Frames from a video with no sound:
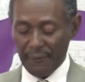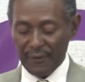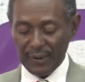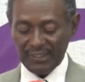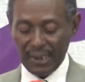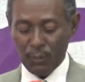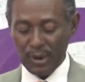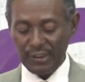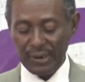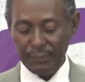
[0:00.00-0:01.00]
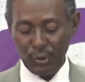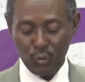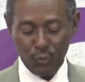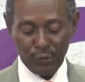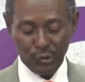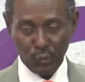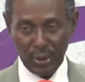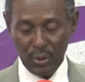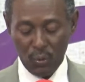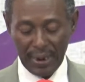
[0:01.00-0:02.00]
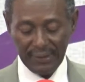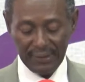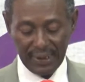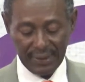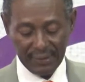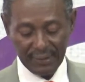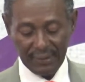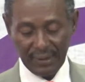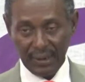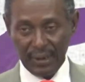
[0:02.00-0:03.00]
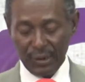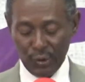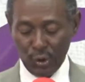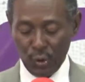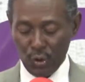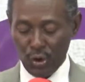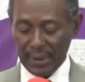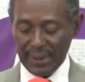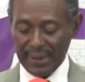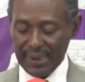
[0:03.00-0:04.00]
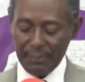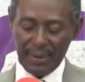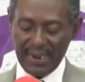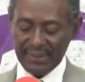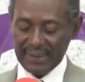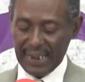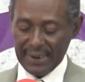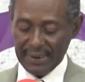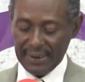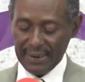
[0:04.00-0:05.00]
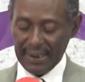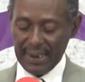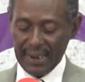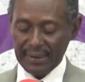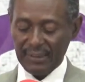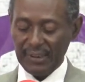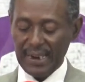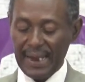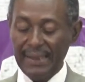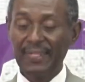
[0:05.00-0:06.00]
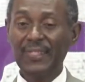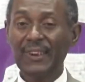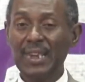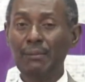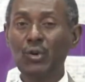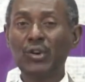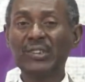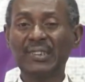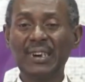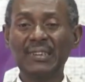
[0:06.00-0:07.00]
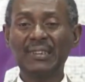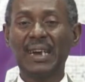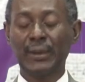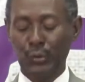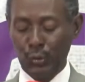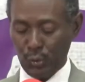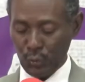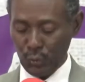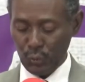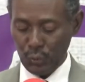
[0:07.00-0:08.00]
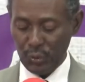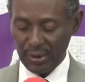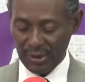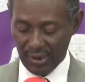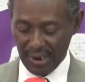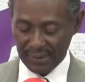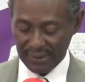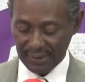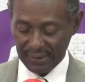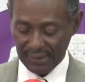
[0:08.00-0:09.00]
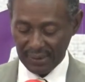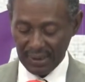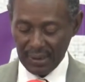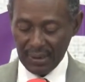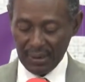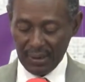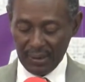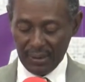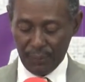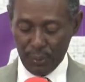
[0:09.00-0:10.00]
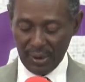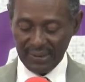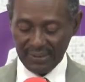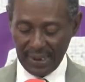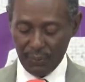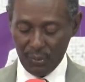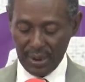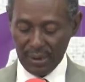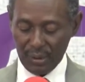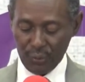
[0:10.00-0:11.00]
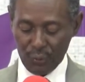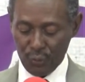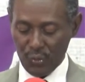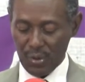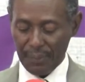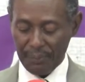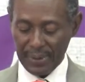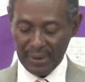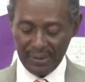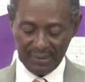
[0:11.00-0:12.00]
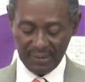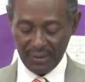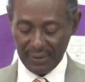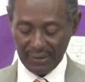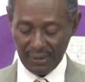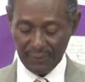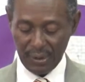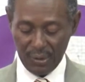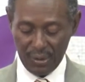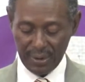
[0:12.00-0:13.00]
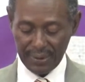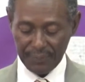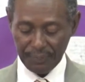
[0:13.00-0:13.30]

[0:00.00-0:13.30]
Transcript: 1 Samuel chapter 2 verse 21 says, "The Lord did bless Hannah and she had three more sons and two daughters." The boy Samuel grew up in the service of the Lord.